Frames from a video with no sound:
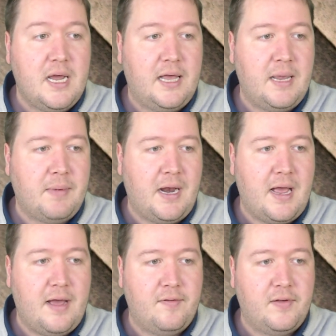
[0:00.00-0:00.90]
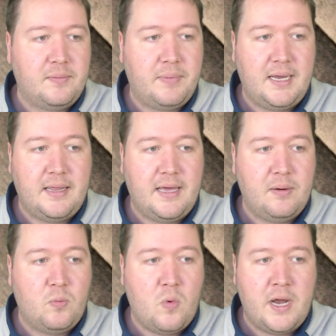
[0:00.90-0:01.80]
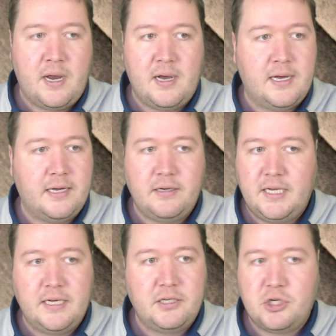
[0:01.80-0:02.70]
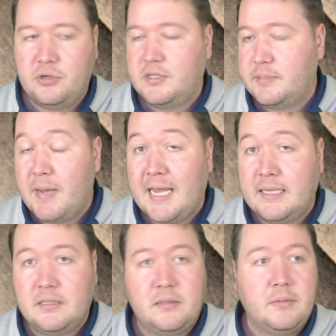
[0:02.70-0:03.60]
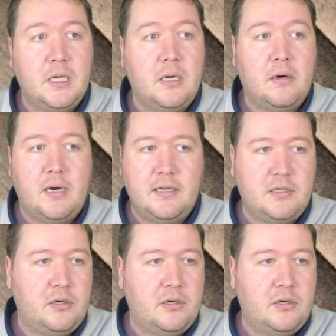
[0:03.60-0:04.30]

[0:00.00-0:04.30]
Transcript: and they might have it be that one heart here shows spades, right?